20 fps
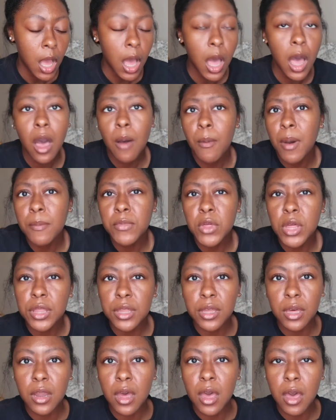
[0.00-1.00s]
Um, I'm
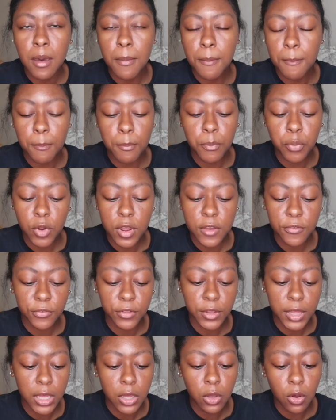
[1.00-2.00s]
just gonna
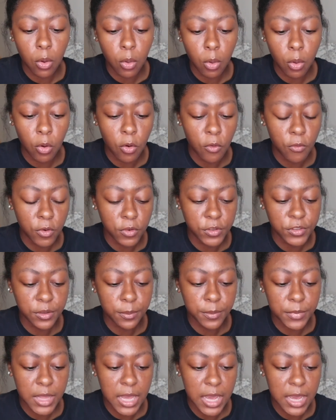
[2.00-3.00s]
briefly go over
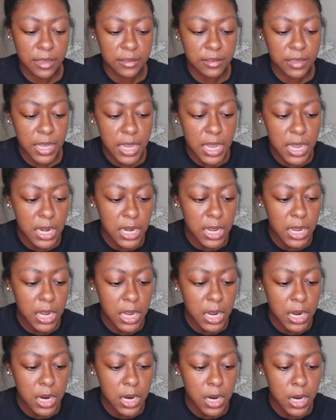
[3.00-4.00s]
some things in
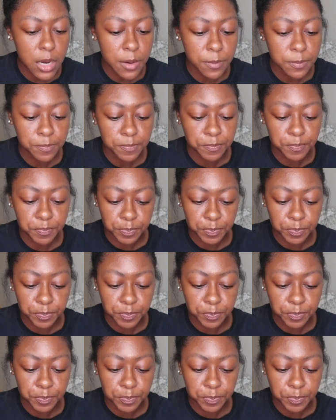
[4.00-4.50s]
here